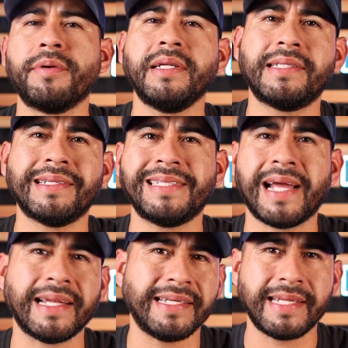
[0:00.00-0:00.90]
when he says
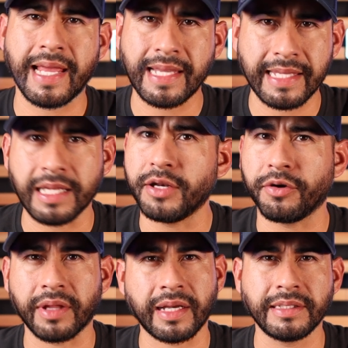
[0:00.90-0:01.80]
that danky
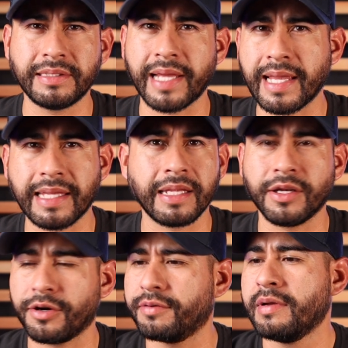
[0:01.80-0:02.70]
note, like a danky
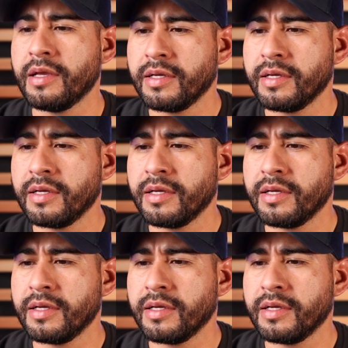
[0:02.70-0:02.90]
note.